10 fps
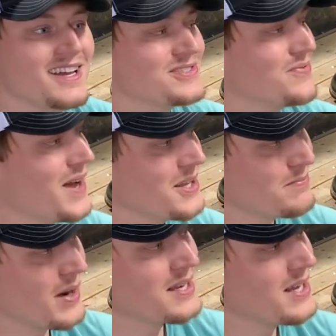So finally
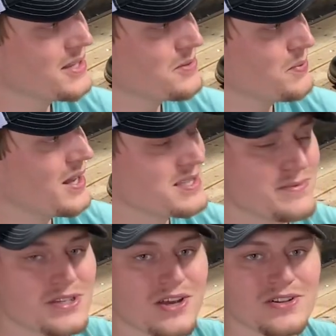break out the
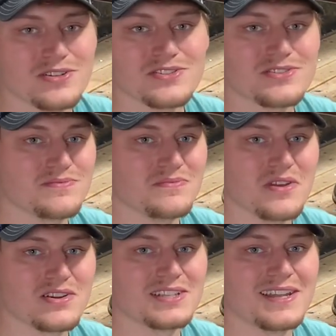plasma cutter and just
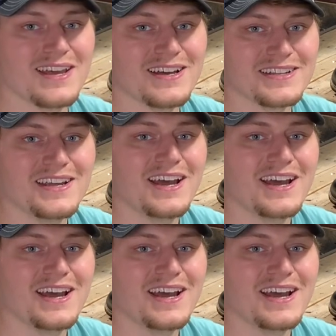knocked it out.